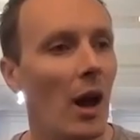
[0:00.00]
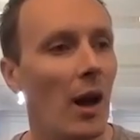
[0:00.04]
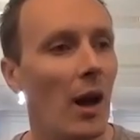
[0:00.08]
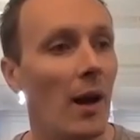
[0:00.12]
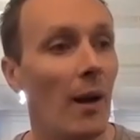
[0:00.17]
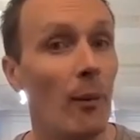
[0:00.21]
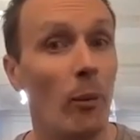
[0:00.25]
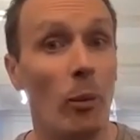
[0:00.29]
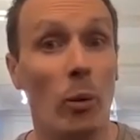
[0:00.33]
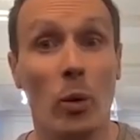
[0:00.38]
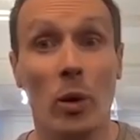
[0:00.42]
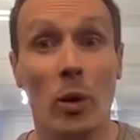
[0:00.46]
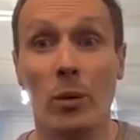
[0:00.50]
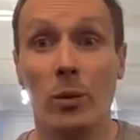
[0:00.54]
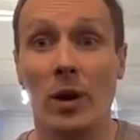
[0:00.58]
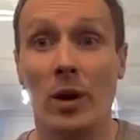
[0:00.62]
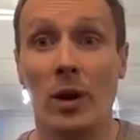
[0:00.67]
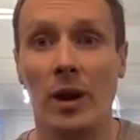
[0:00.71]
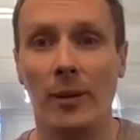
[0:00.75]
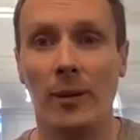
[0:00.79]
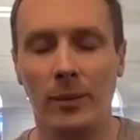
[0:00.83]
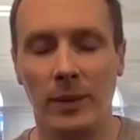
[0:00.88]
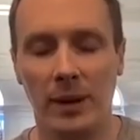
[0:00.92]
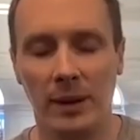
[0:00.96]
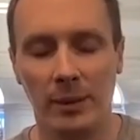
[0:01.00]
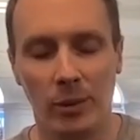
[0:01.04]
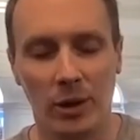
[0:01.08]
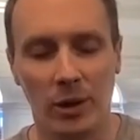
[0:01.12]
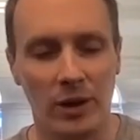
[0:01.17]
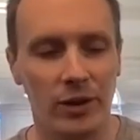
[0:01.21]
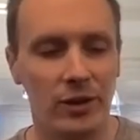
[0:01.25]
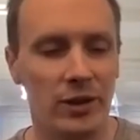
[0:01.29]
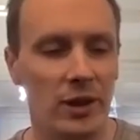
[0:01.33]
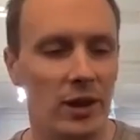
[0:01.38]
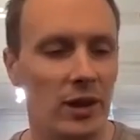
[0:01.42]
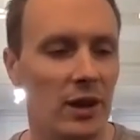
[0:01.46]
And what, what I mean when
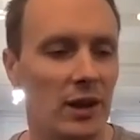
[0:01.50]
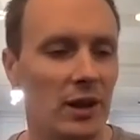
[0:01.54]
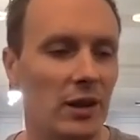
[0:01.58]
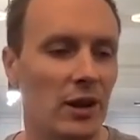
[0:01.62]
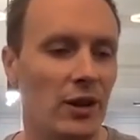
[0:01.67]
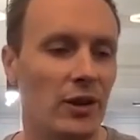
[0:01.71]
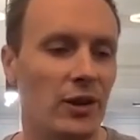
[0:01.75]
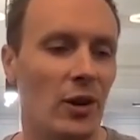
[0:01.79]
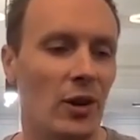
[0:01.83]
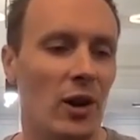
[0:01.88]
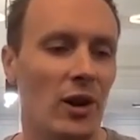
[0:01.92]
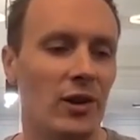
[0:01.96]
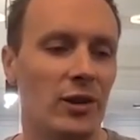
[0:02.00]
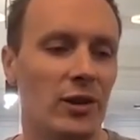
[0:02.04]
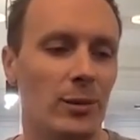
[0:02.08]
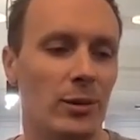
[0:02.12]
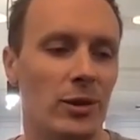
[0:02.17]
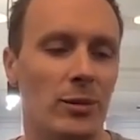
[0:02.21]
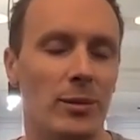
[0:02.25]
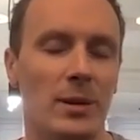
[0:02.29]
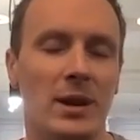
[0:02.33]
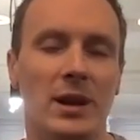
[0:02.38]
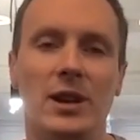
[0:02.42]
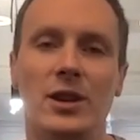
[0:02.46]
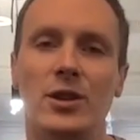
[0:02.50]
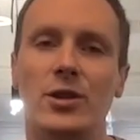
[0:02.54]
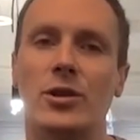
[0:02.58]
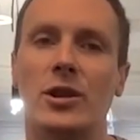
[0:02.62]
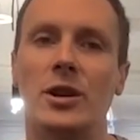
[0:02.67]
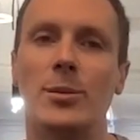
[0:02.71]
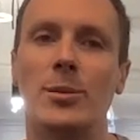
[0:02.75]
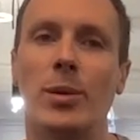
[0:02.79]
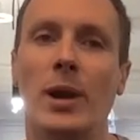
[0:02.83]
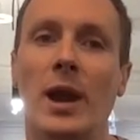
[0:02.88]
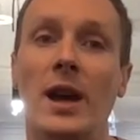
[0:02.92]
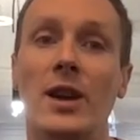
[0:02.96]
I said it, it ties in with the million
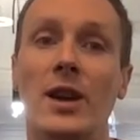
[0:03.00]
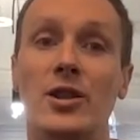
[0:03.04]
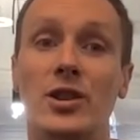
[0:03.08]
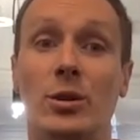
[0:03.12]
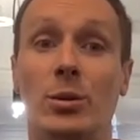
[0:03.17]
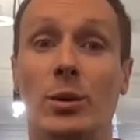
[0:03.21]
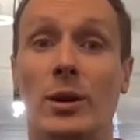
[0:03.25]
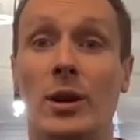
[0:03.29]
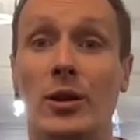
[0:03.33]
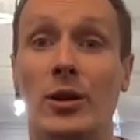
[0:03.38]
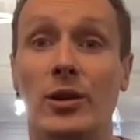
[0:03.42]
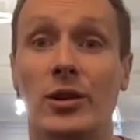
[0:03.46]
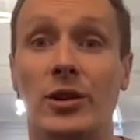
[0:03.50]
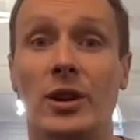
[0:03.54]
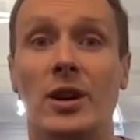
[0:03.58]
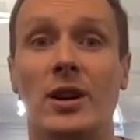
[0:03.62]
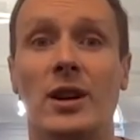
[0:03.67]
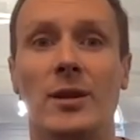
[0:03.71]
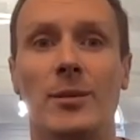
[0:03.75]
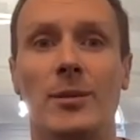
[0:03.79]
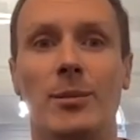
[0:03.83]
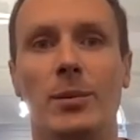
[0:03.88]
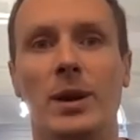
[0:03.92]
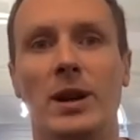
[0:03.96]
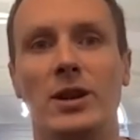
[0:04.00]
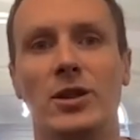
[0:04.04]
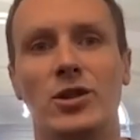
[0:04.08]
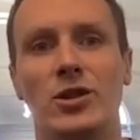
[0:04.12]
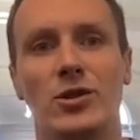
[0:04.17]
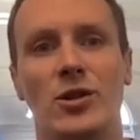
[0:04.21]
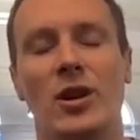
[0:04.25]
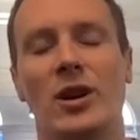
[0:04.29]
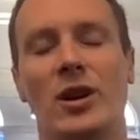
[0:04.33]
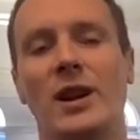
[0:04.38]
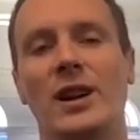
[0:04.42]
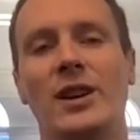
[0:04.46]
tree pledge is when I was stuck in bed
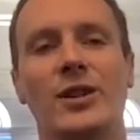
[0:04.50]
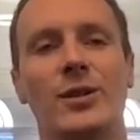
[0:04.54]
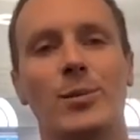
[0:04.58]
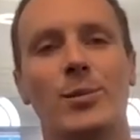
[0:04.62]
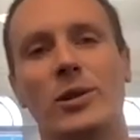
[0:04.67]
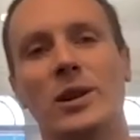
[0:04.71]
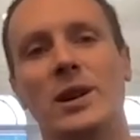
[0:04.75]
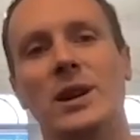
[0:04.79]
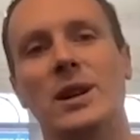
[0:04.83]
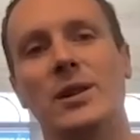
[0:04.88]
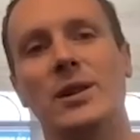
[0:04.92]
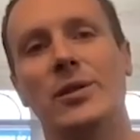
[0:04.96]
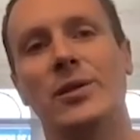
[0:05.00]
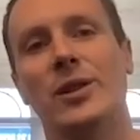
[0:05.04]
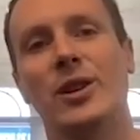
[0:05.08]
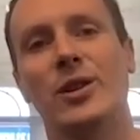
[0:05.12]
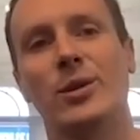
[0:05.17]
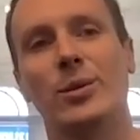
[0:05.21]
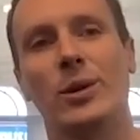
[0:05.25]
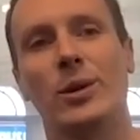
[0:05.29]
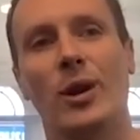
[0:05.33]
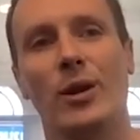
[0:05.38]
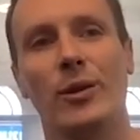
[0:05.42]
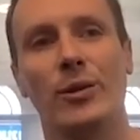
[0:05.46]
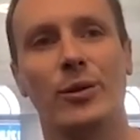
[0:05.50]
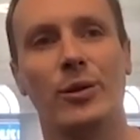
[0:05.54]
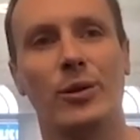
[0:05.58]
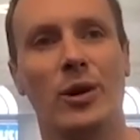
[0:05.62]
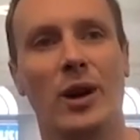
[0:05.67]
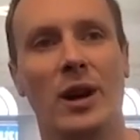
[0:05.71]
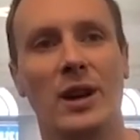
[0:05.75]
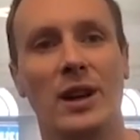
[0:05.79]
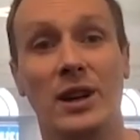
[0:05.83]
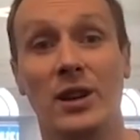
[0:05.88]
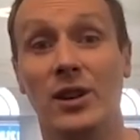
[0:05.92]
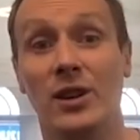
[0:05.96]
struggling to breathe. That's when I
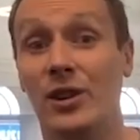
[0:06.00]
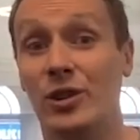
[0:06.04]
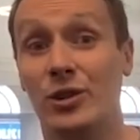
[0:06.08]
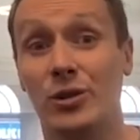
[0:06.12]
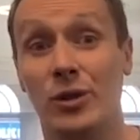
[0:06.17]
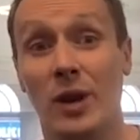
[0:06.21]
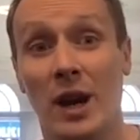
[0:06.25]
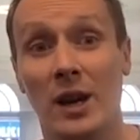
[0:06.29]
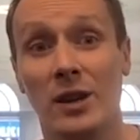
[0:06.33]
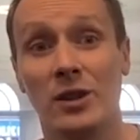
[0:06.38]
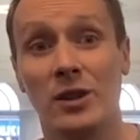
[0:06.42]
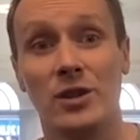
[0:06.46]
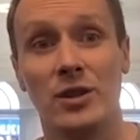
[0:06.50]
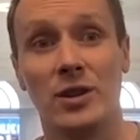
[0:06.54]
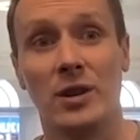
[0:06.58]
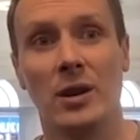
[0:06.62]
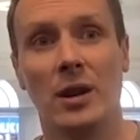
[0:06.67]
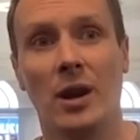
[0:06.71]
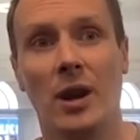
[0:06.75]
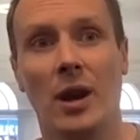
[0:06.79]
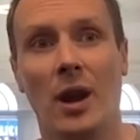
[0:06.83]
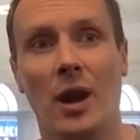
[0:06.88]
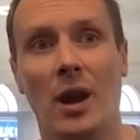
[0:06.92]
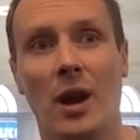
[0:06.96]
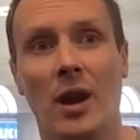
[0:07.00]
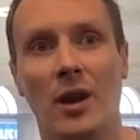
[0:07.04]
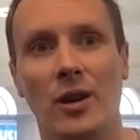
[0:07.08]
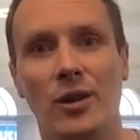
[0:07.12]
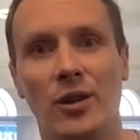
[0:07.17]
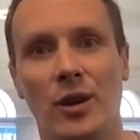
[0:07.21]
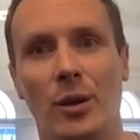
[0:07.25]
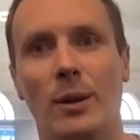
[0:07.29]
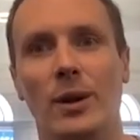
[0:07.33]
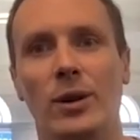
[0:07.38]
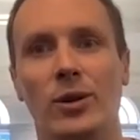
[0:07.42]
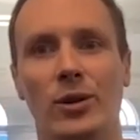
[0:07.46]
thought I need a distraction.
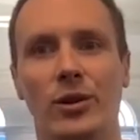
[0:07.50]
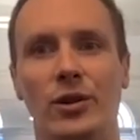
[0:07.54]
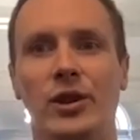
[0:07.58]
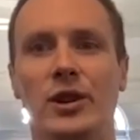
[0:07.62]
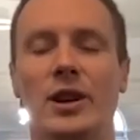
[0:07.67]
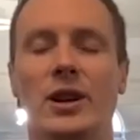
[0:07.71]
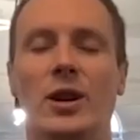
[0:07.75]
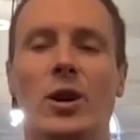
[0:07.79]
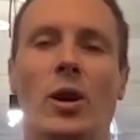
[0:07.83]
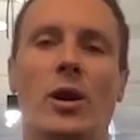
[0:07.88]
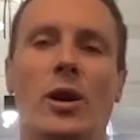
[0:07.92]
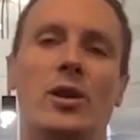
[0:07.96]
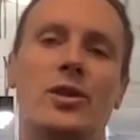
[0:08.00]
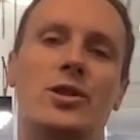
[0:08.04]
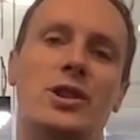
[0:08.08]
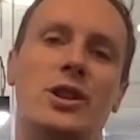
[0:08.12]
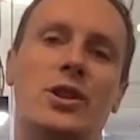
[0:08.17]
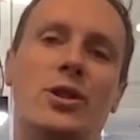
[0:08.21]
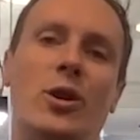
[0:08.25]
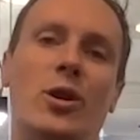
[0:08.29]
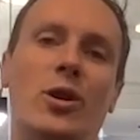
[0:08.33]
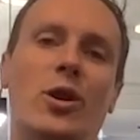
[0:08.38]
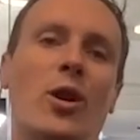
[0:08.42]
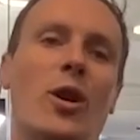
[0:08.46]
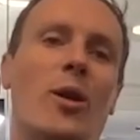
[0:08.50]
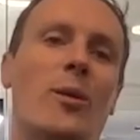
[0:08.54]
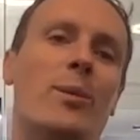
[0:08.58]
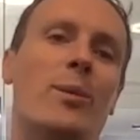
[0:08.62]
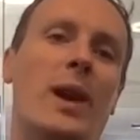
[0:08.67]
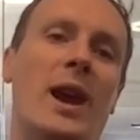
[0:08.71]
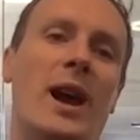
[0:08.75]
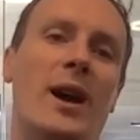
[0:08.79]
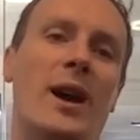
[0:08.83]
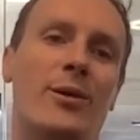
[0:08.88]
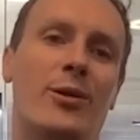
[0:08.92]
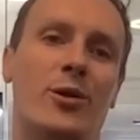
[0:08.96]
So I went onto the ecologi.com
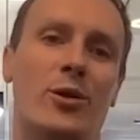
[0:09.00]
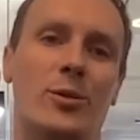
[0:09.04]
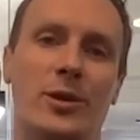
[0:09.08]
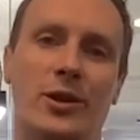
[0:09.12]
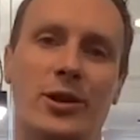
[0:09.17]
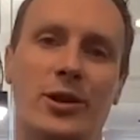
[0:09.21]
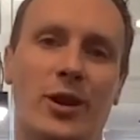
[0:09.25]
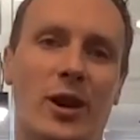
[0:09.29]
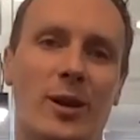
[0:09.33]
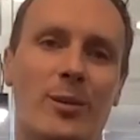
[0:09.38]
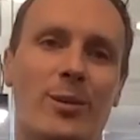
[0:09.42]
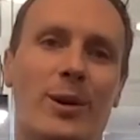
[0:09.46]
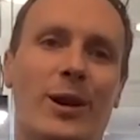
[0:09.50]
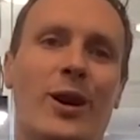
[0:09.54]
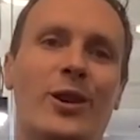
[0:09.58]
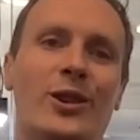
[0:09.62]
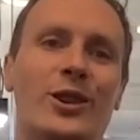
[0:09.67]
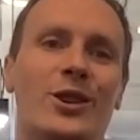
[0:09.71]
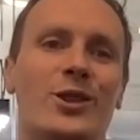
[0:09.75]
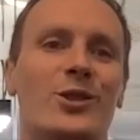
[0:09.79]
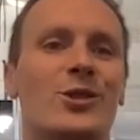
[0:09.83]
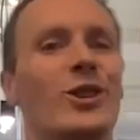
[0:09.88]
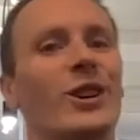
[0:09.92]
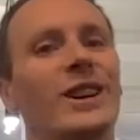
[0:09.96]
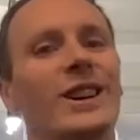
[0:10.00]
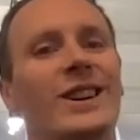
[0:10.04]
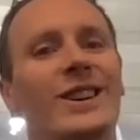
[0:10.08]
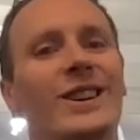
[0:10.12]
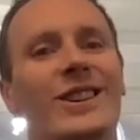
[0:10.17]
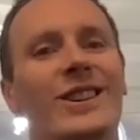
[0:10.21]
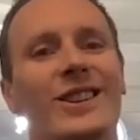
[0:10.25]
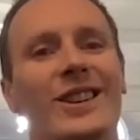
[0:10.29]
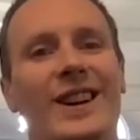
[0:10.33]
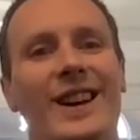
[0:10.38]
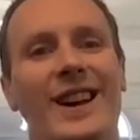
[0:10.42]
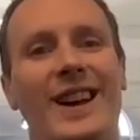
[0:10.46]
platform and started planting
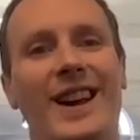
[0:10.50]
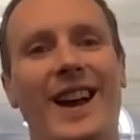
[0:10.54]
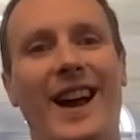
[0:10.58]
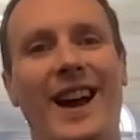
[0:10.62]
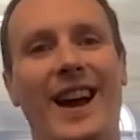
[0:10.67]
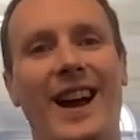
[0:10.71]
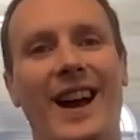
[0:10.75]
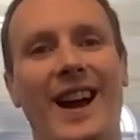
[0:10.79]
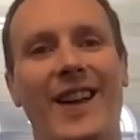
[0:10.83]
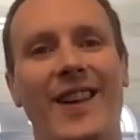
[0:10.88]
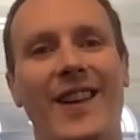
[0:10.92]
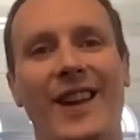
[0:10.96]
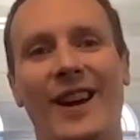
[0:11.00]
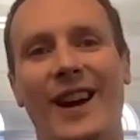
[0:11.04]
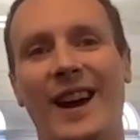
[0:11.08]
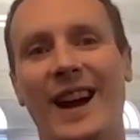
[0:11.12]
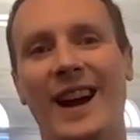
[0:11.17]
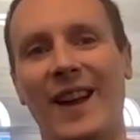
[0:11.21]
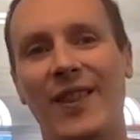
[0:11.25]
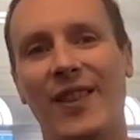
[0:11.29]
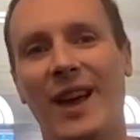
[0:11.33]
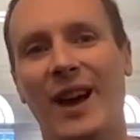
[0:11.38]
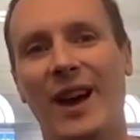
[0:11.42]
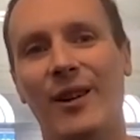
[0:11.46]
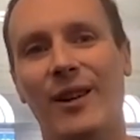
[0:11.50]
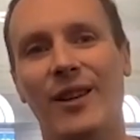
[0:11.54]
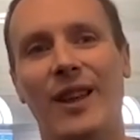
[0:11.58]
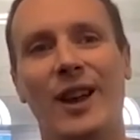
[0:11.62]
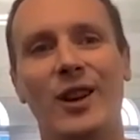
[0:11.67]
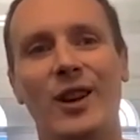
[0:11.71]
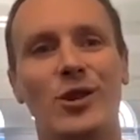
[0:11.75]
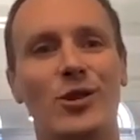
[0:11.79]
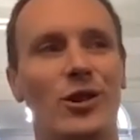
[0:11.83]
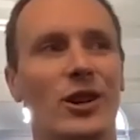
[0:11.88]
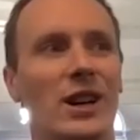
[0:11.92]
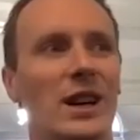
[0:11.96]
trees. And then I had that
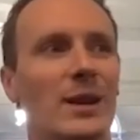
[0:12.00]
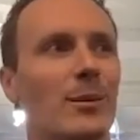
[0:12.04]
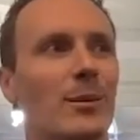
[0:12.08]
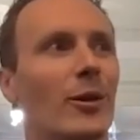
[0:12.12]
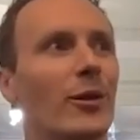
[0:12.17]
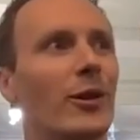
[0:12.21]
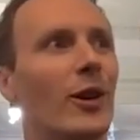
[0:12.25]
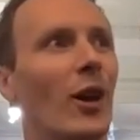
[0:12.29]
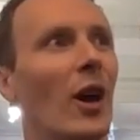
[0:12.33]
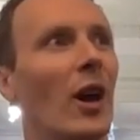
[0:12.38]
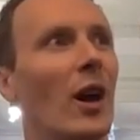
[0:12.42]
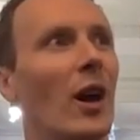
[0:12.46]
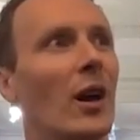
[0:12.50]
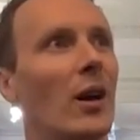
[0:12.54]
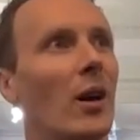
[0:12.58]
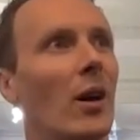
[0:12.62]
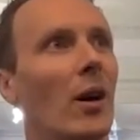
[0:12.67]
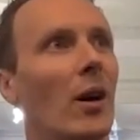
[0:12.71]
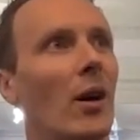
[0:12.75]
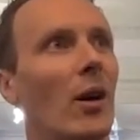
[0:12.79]
that dream of like,